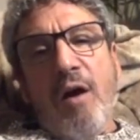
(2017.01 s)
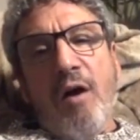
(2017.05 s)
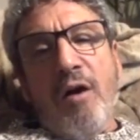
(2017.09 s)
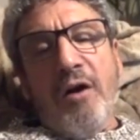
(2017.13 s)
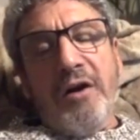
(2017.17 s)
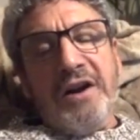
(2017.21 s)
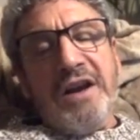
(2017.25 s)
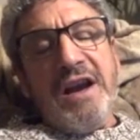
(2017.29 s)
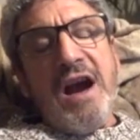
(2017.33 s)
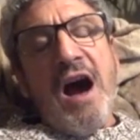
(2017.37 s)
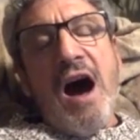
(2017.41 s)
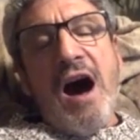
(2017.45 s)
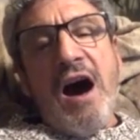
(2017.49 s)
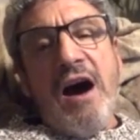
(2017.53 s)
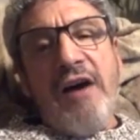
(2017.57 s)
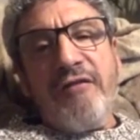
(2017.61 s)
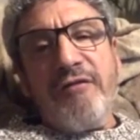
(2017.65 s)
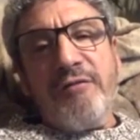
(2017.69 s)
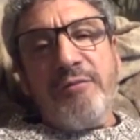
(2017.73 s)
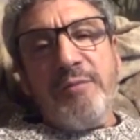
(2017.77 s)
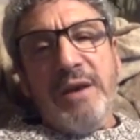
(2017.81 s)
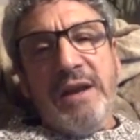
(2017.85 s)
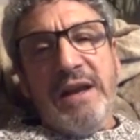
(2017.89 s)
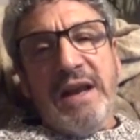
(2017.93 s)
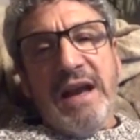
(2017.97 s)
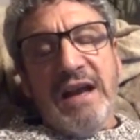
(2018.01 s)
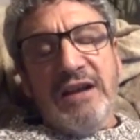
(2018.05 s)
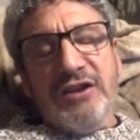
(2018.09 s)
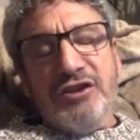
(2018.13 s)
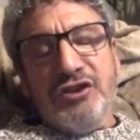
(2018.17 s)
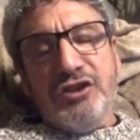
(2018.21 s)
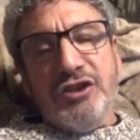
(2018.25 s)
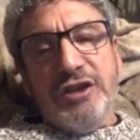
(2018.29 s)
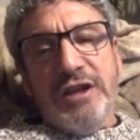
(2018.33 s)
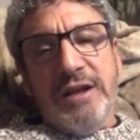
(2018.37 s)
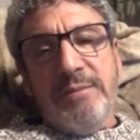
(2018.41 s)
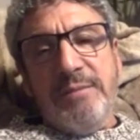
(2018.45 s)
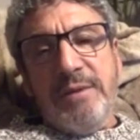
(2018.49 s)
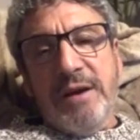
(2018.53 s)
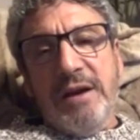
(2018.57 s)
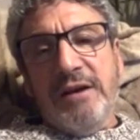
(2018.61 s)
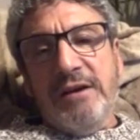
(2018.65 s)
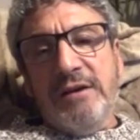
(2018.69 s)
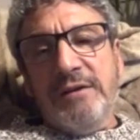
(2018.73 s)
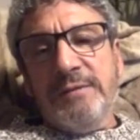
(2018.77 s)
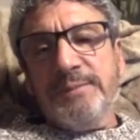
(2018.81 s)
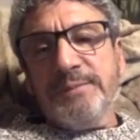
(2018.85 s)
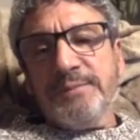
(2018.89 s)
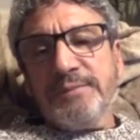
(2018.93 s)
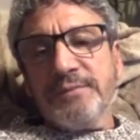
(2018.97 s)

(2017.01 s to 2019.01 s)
artiehoffman@gmail.com.